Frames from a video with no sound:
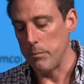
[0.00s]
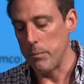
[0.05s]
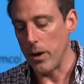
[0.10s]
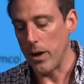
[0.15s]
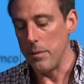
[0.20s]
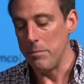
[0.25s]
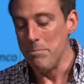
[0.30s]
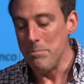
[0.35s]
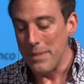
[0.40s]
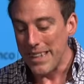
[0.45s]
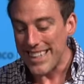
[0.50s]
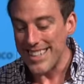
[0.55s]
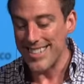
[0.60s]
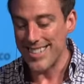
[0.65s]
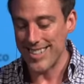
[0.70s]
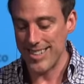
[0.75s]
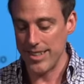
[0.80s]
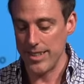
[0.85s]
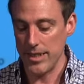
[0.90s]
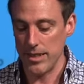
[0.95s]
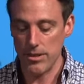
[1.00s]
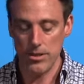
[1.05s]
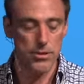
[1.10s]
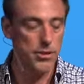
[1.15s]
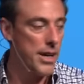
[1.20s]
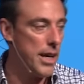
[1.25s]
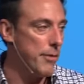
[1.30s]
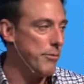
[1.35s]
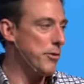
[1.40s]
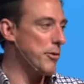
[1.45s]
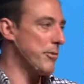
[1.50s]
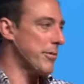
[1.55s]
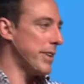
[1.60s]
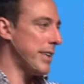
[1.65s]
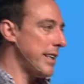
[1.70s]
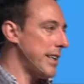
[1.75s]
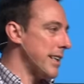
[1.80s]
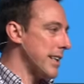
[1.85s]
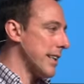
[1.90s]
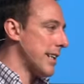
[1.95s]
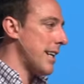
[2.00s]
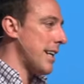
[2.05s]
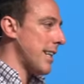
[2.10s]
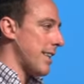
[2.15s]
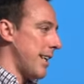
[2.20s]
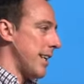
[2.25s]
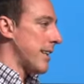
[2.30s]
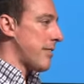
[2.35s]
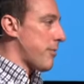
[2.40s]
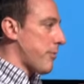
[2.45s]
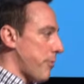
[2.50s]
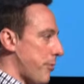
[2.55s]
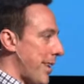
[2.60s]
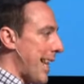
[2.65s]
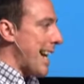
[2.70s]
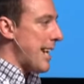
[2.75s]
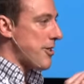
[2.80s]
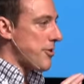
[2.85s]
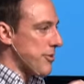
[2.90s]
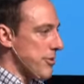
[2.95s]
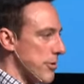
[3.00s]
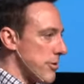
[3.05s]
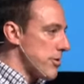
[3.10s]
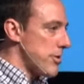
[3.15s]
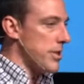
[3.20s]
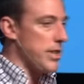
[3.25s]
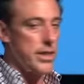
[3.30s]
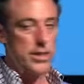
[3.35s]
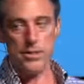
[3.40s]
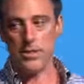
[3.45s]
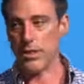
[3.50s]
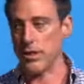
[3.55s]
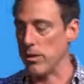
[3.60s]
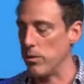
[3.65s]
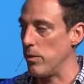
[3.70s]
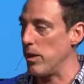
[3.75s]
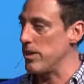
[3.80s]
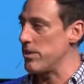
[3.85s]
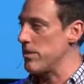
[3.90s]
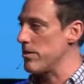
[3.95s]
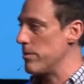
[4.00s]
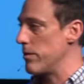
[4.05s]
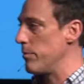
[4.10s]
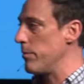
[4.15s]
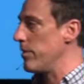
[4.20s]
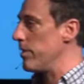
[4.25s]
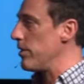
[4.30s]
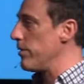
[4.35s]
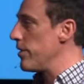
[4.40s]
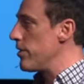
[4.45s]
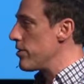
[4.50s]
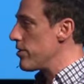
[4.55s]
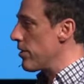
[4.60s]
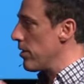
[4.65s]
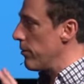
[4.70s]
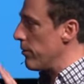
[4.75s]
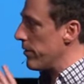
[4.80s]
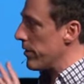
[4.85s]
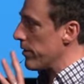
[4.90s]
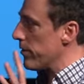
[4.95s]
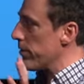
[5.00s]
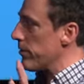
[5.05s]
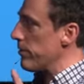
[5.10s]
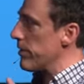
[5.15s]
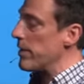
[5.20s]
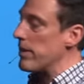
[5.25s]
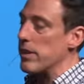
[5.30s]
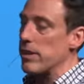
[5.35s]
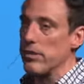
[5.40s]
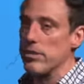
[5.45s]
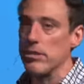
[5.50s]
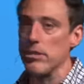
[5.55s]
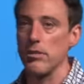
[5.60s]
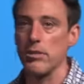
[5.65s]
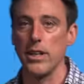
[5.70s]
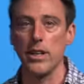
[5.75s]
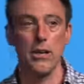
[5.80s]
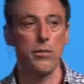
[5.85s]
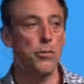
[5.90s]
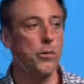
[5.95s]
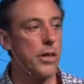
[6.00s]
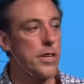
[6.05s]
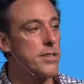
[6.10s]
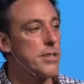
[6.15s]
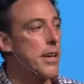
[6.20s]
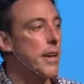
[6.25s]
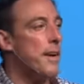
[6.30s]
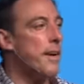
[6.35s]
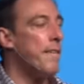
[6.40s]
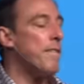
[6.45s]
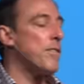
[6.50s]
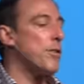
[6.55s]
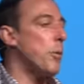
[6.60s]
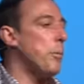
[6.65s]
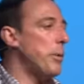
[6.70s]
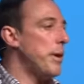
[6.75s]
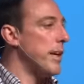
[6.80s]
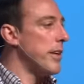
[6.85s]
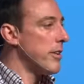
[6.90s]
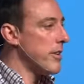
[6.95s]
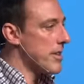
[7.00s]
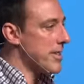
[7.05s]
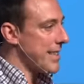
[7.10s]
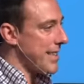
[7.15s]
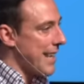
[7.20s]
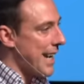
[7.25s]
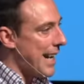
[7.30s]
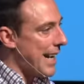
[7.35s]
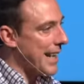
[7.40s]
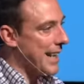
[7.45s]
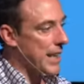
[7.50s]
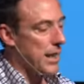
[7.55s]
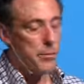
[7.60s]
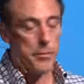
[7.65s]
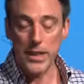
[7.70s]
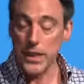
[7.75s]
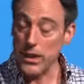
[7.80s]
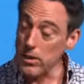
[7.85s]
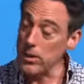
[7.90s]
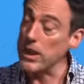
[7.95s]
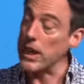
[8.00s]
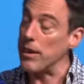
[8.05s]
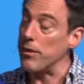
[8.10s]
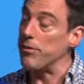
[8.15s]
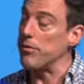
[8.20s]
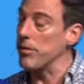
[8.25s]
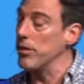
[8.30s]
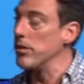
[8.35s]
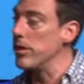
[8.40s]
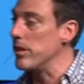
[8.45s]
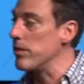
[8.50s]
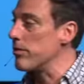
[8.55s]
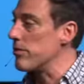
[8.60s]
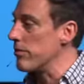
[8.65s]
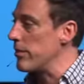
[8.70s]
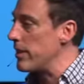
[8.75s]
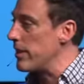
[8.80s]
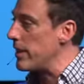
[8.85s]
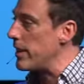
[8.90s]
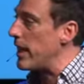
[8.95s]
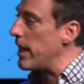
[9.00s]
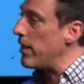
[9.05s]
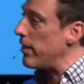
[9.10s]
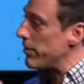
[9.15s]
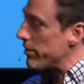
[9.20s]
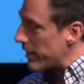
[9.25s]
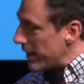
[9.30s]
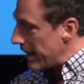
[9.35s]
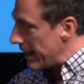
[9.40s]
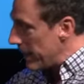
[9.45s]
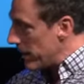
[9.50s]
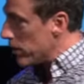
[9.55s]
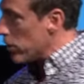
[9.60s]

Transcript: but amidst this, you have to read it and kind of like flash through scenes like you're watching some T V show with like three things going on at once. So Peter's denying him, and he'll get through his three denials in